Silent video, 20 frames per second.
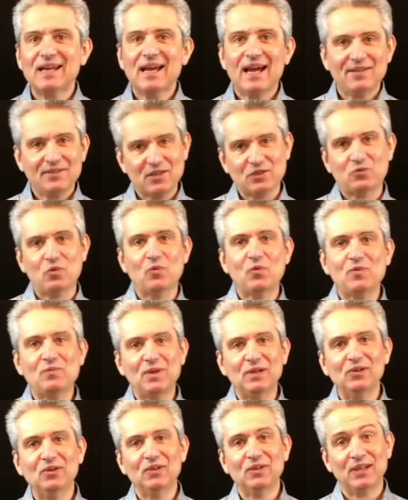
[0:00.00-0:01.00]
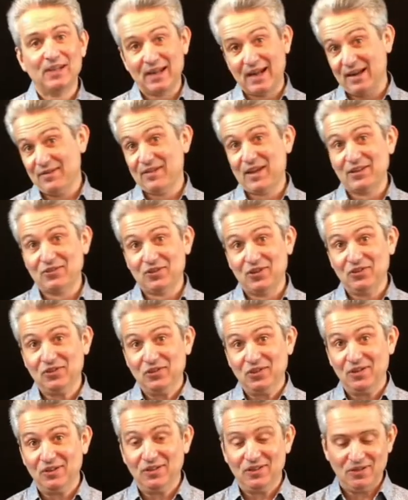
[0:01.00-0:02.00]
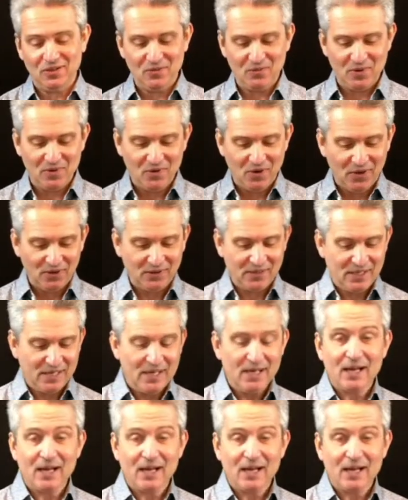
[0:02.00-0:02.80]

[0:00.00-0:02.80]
and that's what we've been looking at, and that's our journey that we're on.